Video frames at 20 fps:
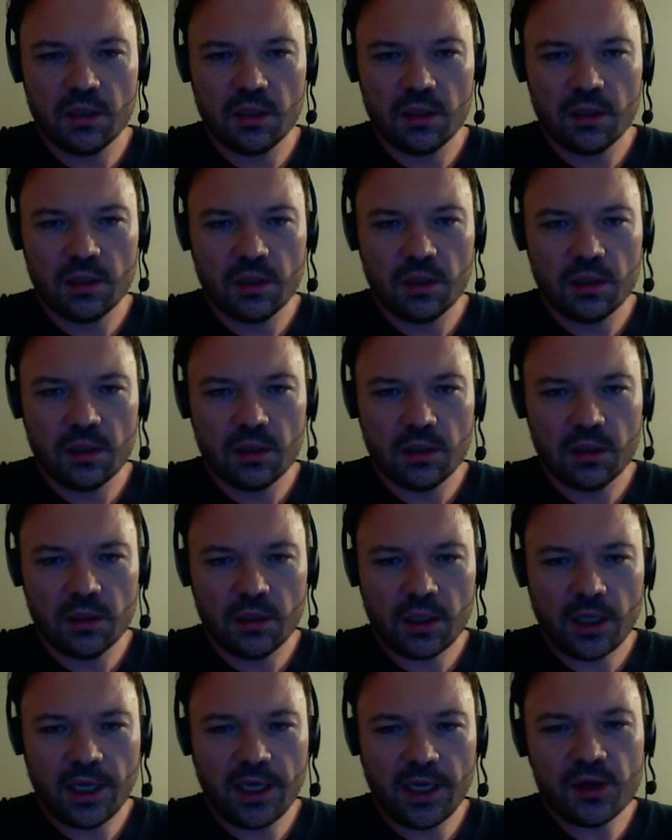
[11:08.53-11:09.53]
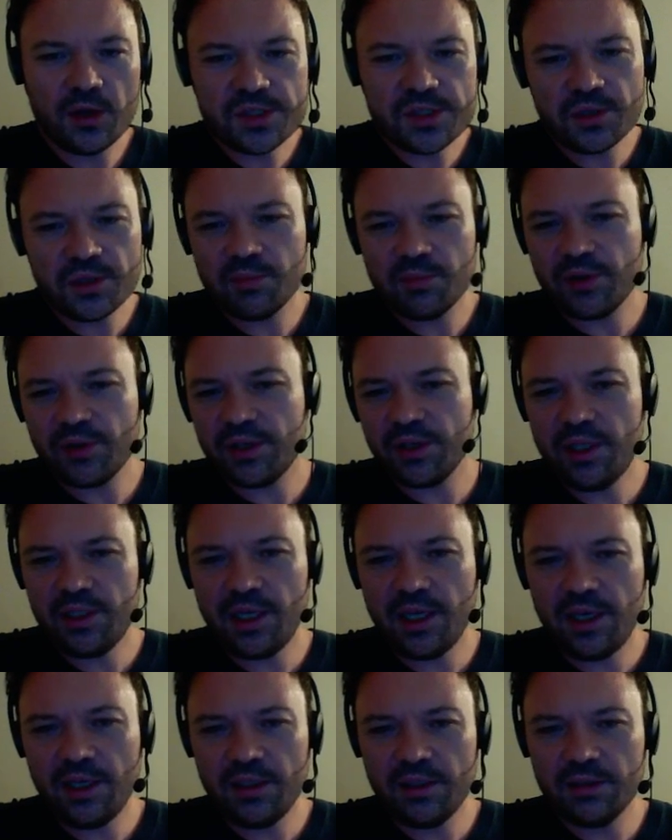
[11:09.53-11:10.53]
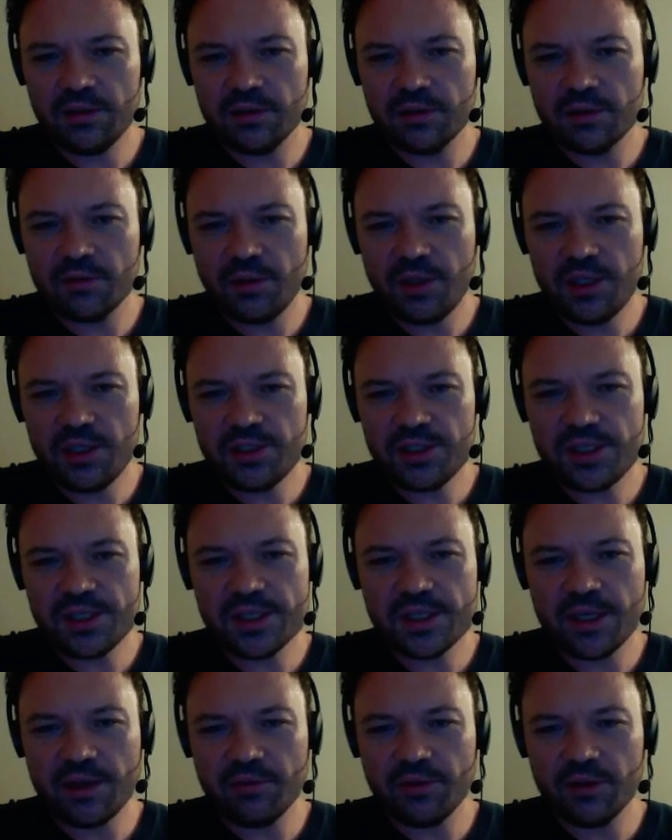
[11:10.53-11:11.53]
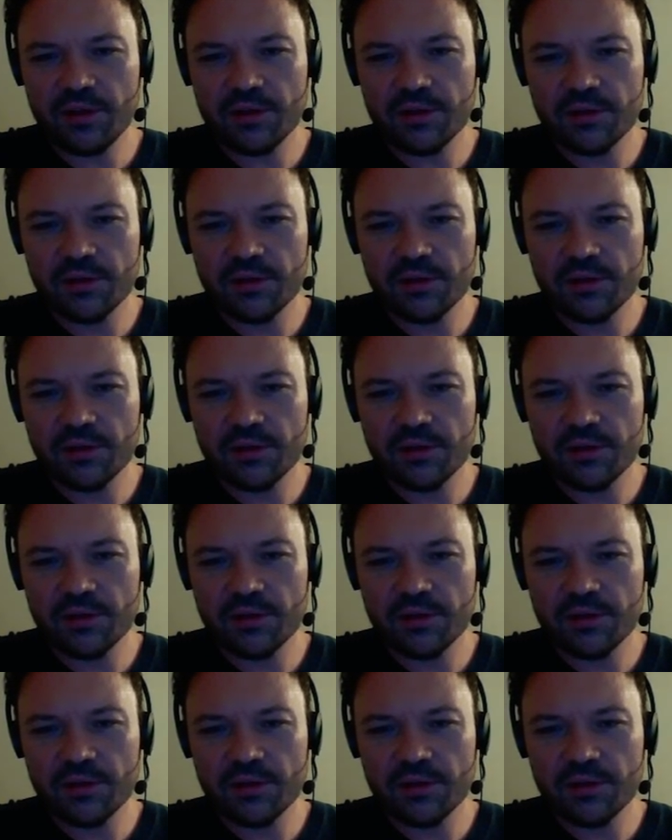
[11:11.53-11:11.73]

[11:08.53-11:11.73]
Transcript: I also can play like queen d8, queen g7.